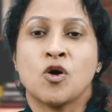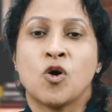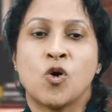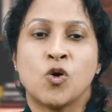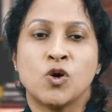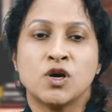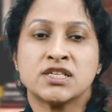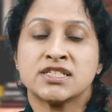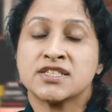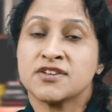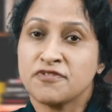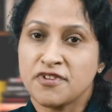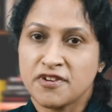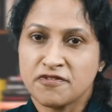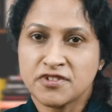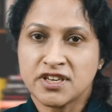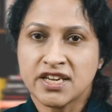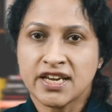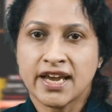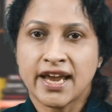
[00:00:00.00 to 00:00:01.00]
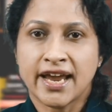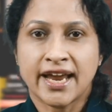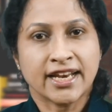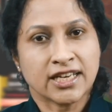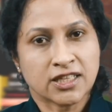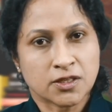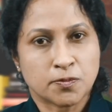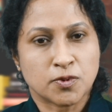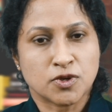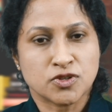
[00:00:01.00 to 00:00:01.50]
holds
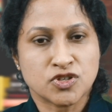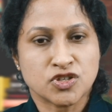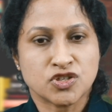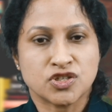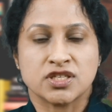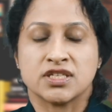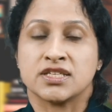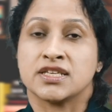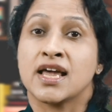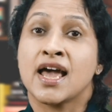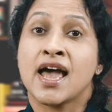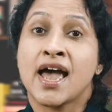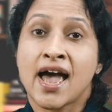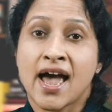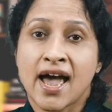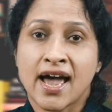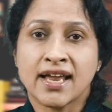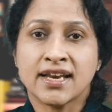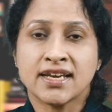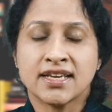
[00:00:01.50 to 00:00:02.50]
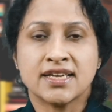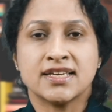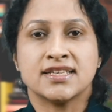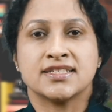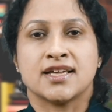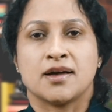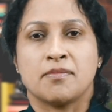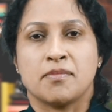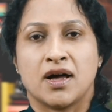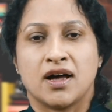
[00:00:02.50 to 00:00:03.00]
58th position and
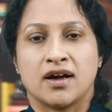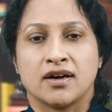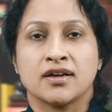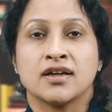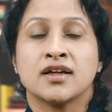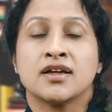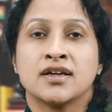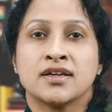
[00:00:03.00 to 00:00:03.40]
is among